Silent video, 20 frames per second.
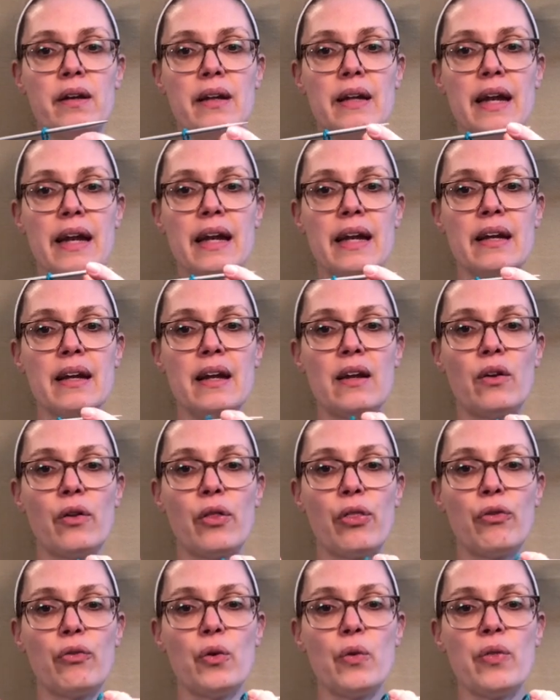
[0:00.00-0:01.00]
knitting needle
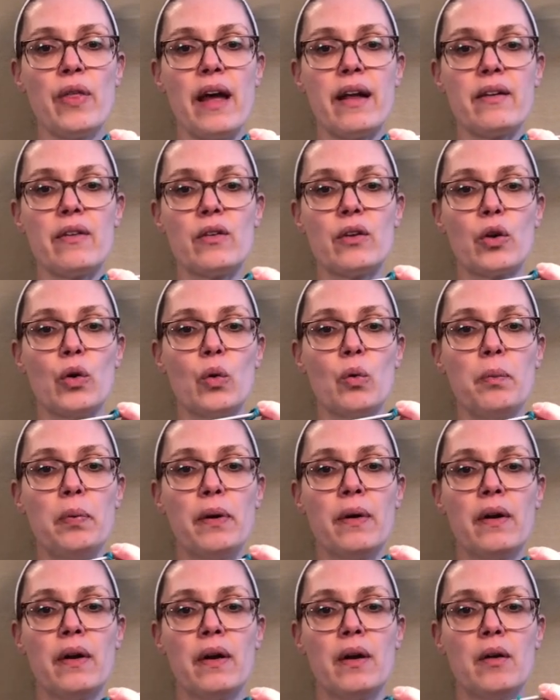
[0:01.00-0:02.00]
through that loop,
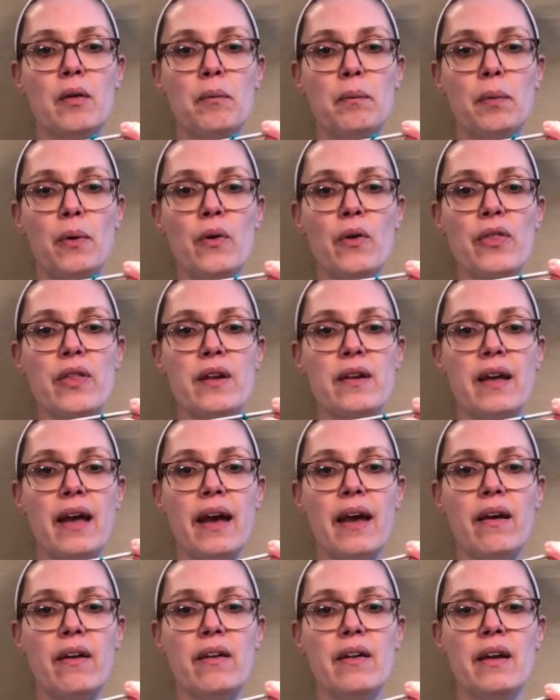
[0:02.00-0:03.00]
pull the
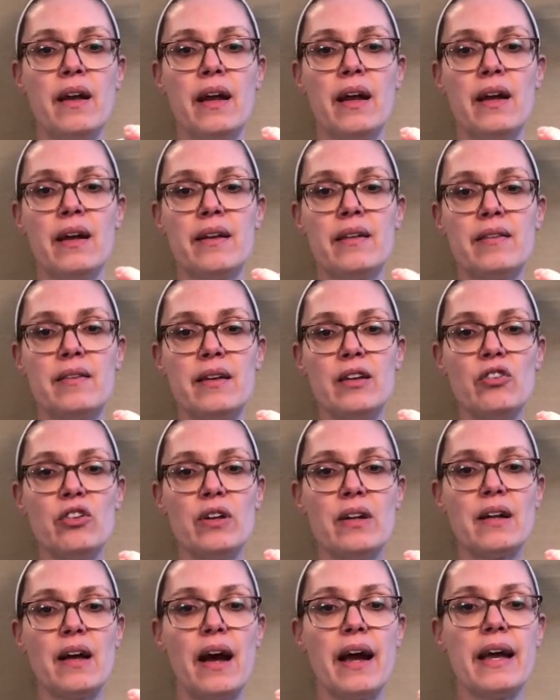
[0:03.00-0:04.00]
tail, cinch
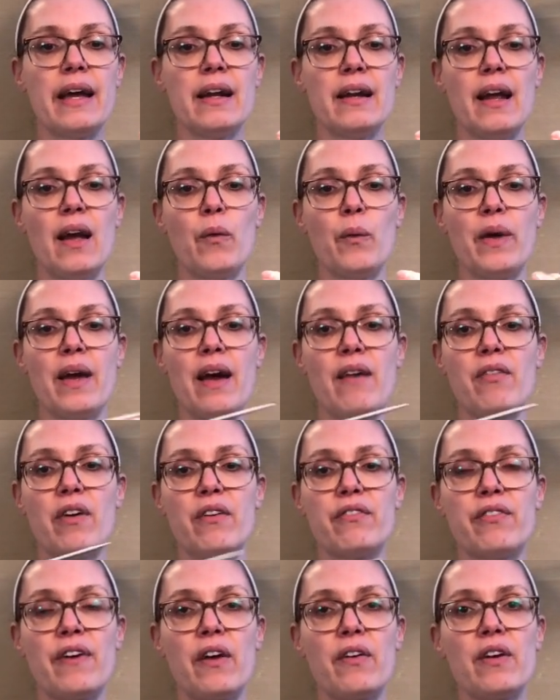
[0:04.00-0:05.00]
it tight, and we have our
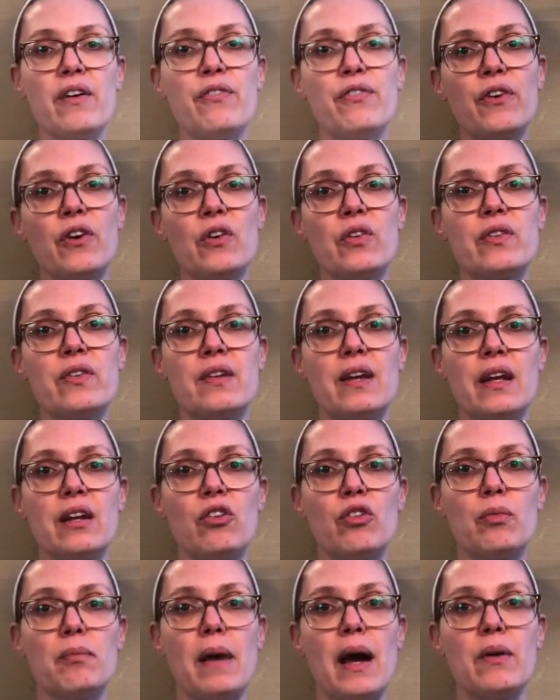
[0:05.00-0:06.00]
very first
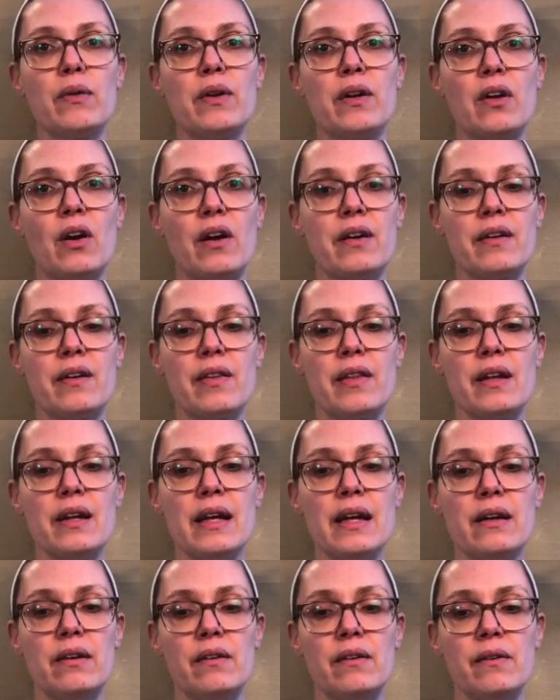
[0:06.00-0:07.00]
stitch mounted onto the
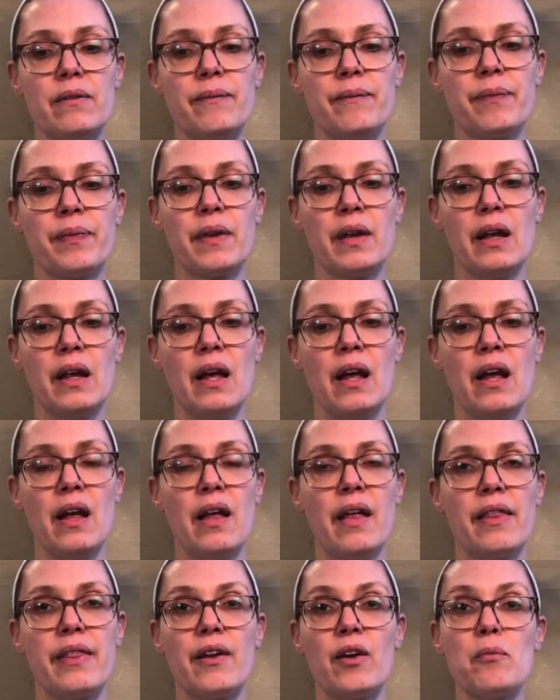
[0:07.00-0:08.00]
needle.
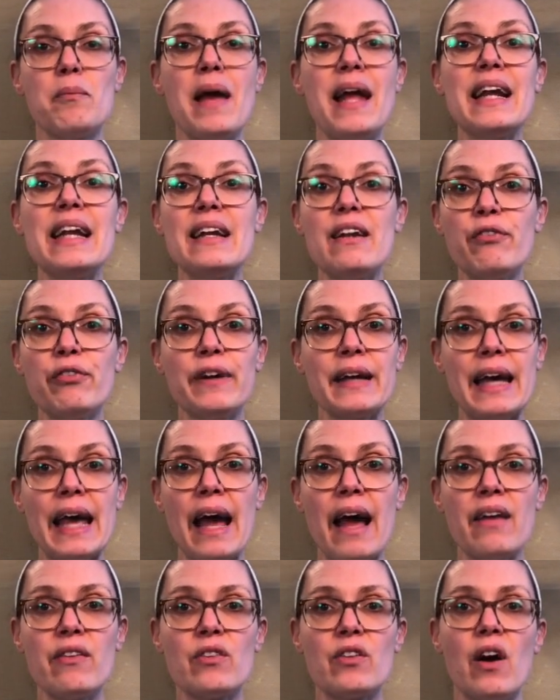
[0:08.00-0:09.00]
There are many different
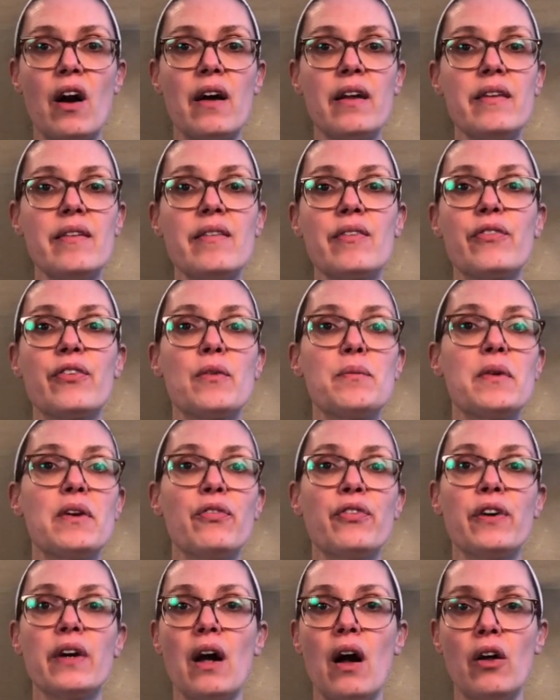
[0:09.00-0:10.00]
cast-ons from
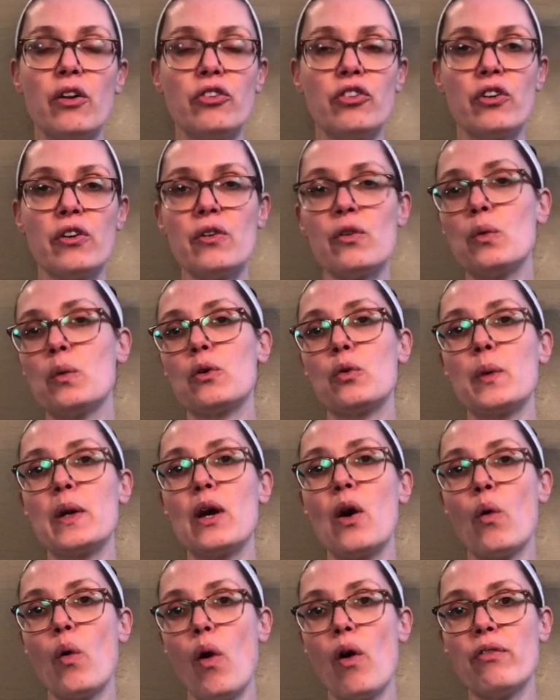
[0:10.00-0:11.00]
different cultures, which we
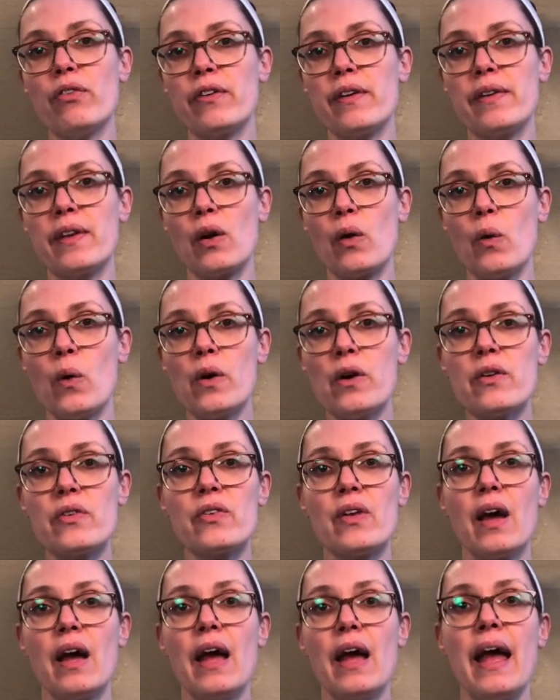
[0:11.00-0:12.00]
go over in the course,
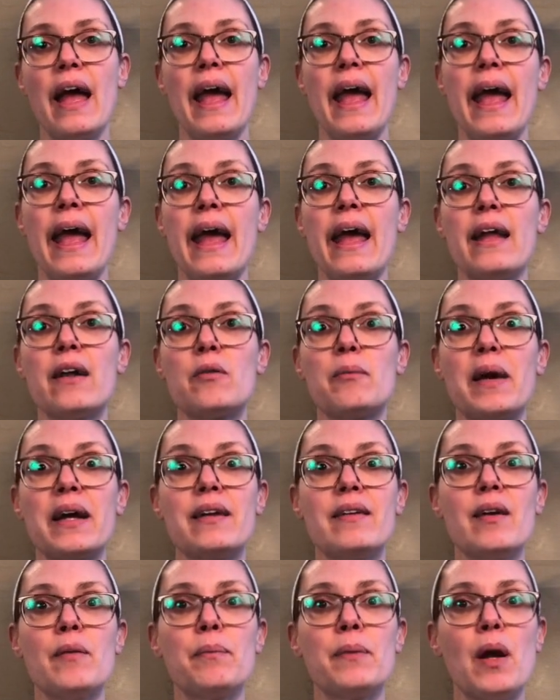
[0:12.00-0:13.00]
and my
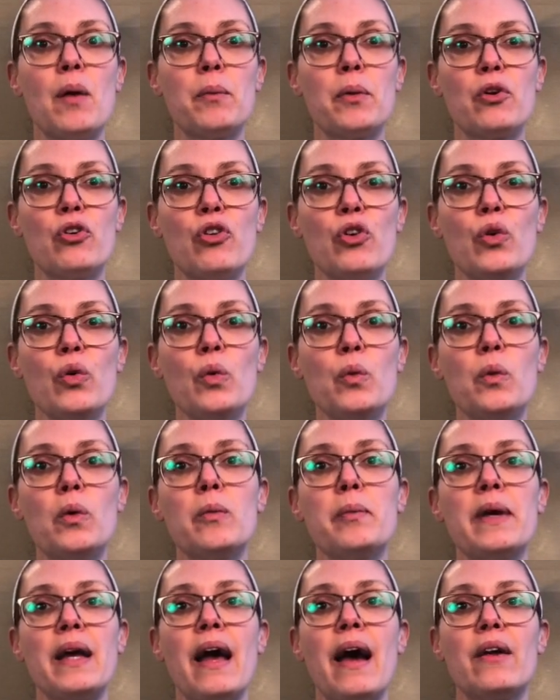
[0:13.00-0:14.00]
tip number 2 will
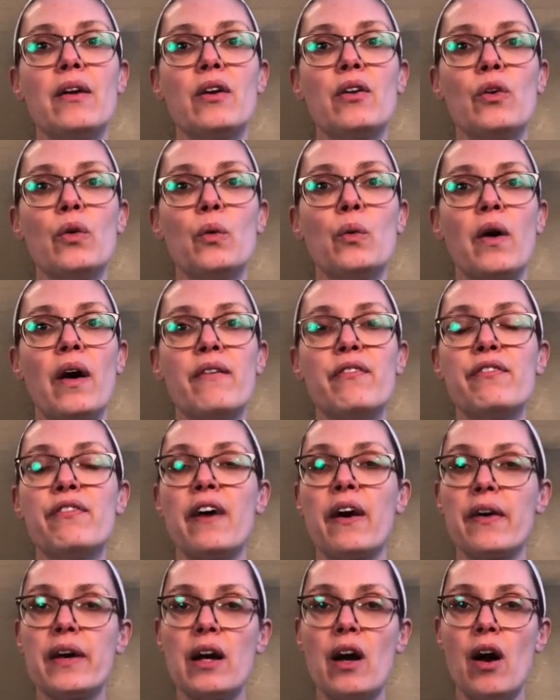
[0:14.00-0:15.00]
be how to do a
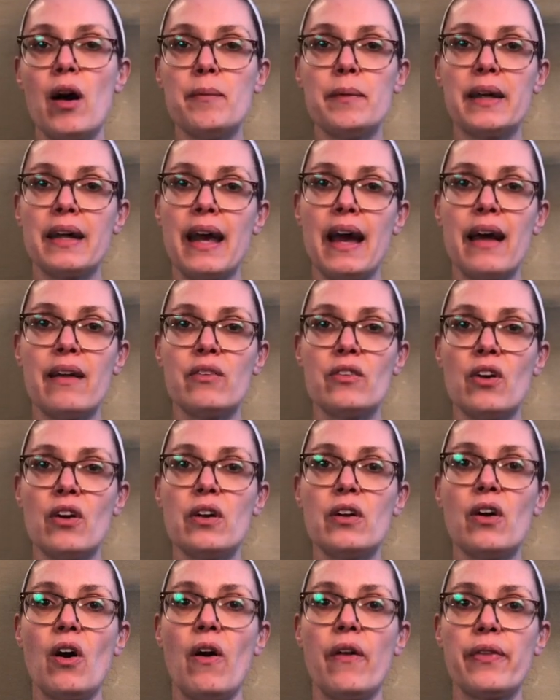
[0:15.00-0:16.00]
very common
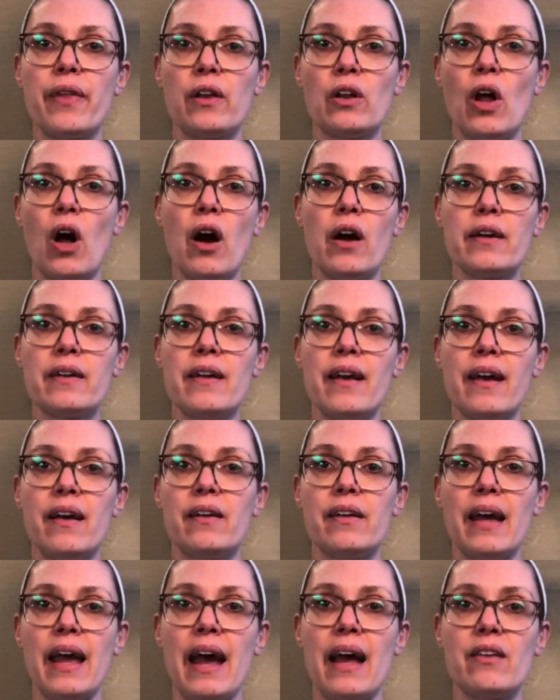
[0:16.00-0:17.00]
cast-on called the long tail
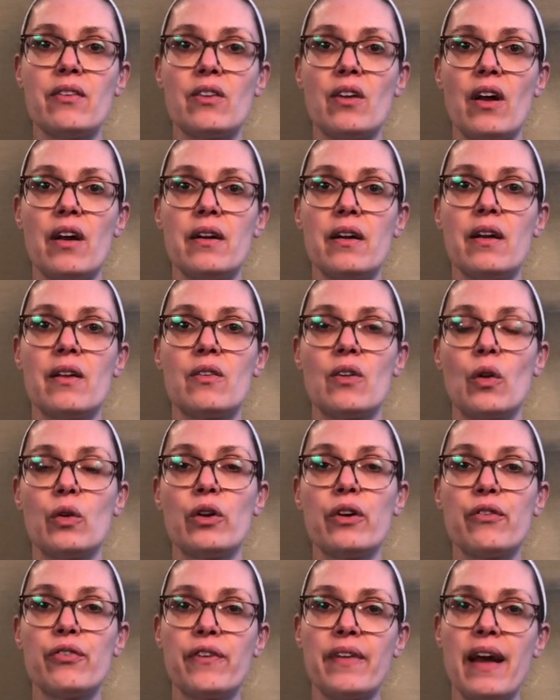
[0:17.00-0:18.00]
cast-on. So
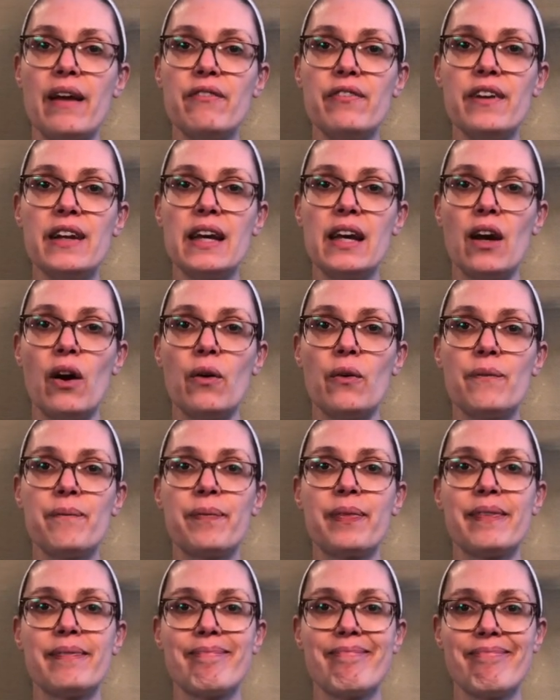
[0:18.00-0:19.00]
look for that video.
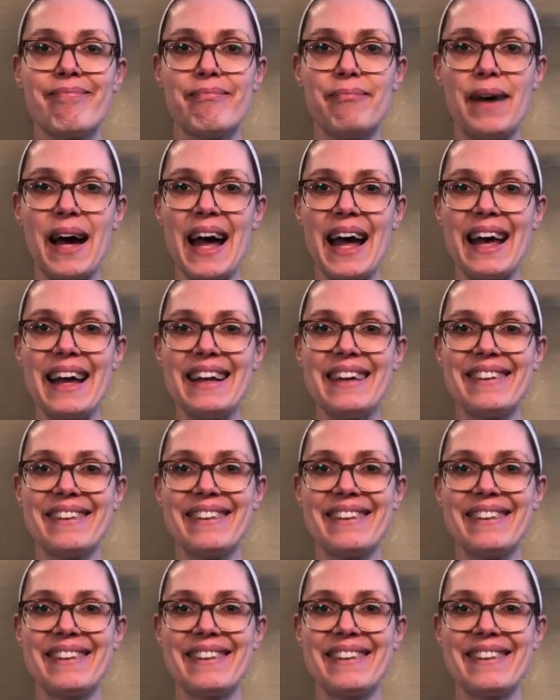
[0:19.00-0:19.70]
Bye!